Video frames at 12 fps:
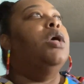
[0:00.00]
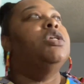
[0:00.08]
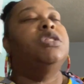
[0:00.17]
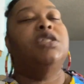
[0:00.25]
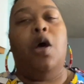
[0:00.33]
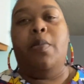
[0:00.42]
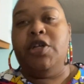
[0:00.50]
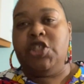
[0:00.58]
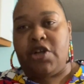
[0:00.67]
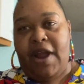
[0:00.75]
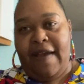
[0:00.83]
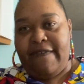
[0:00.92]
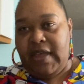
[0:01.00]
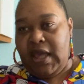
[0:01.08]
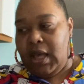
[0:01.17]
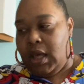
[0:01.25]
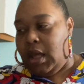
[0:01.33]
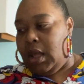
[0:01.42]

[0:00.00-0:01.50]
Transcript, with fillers: So much traffic.